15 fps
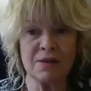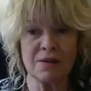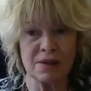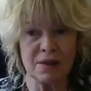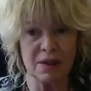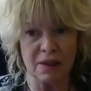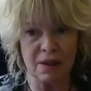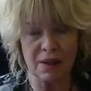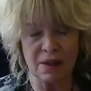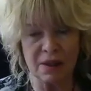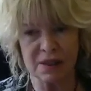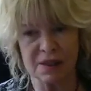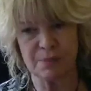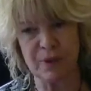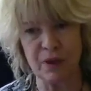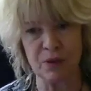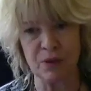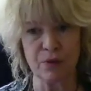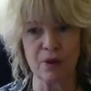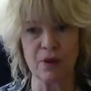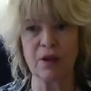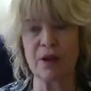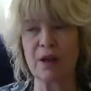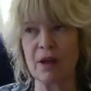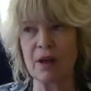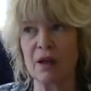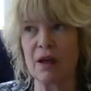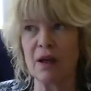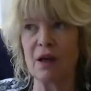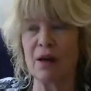see it as being
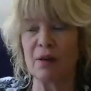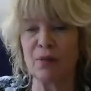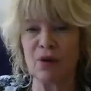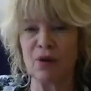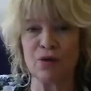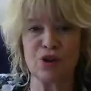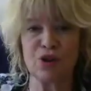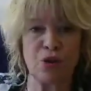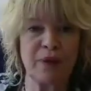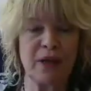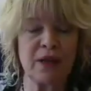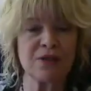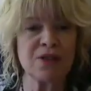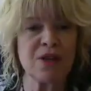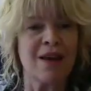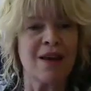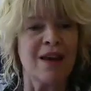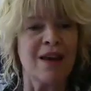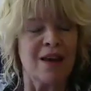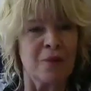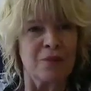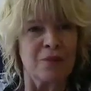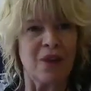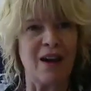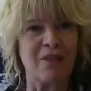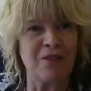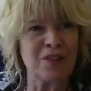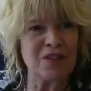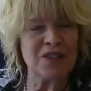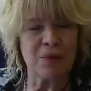really crucial, because
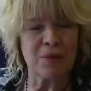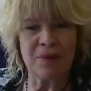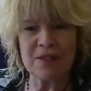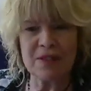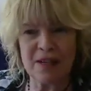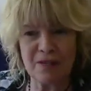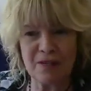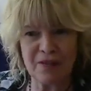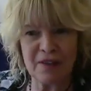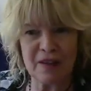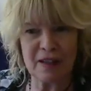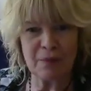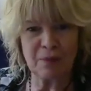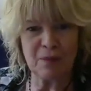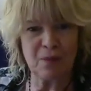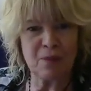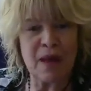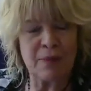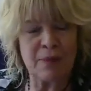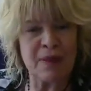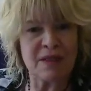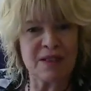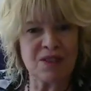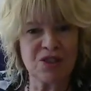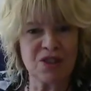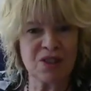for some reason I feel like maybe it's